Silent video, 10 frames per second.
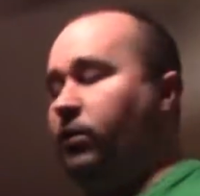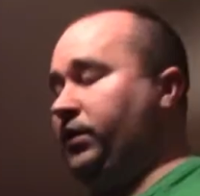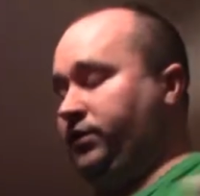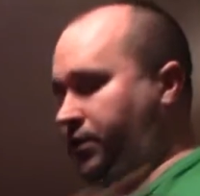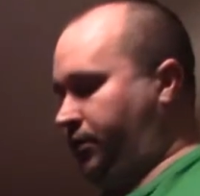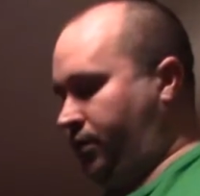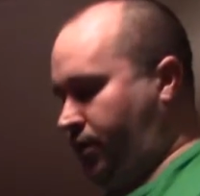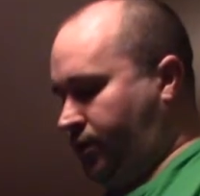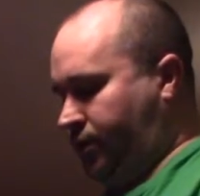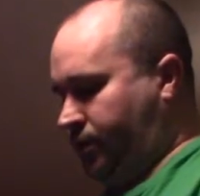used
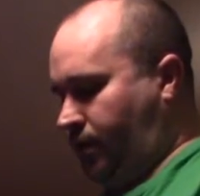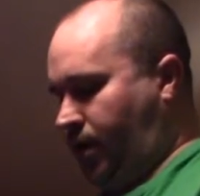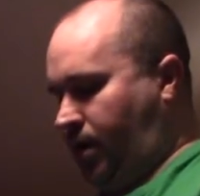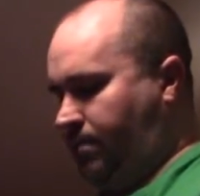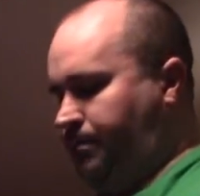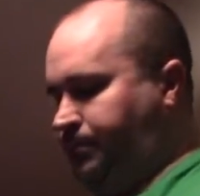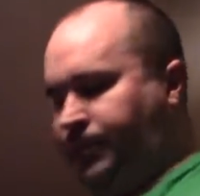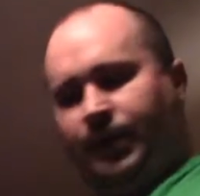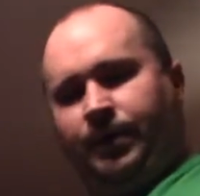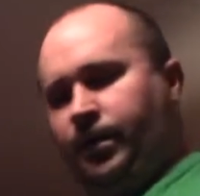those.
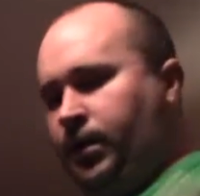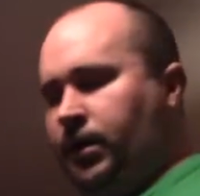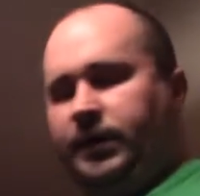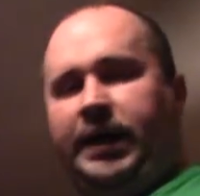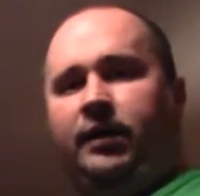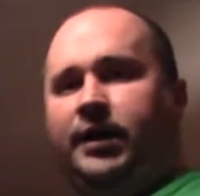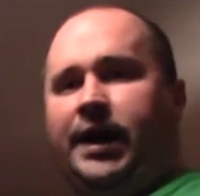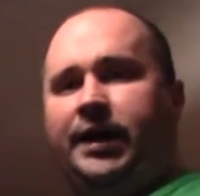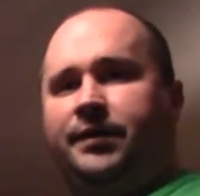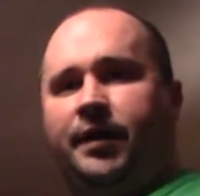Carrying
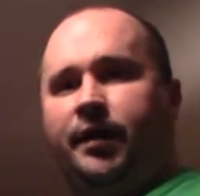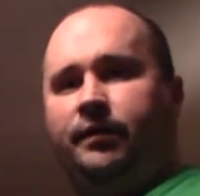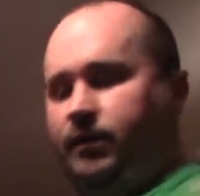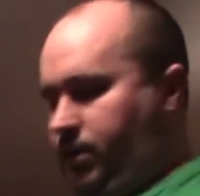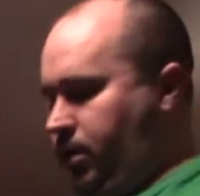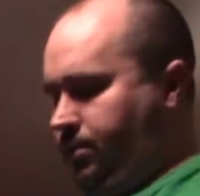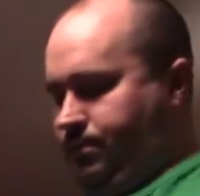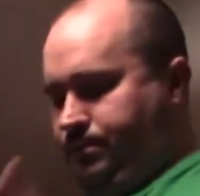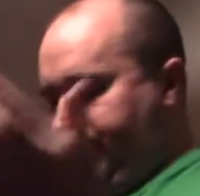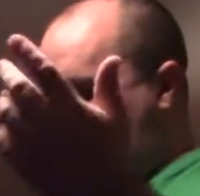anything. I mean,
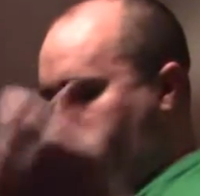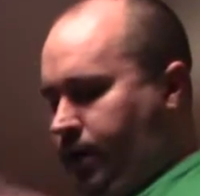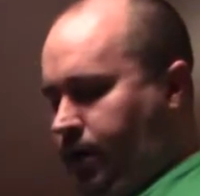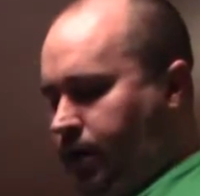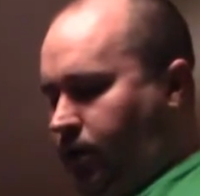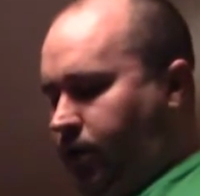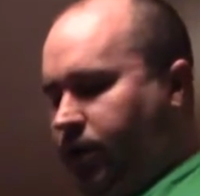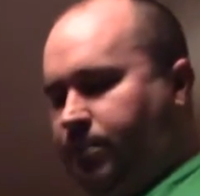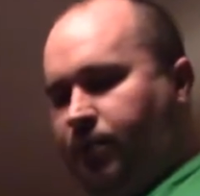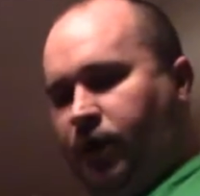
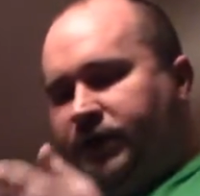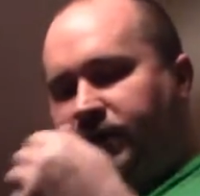you put.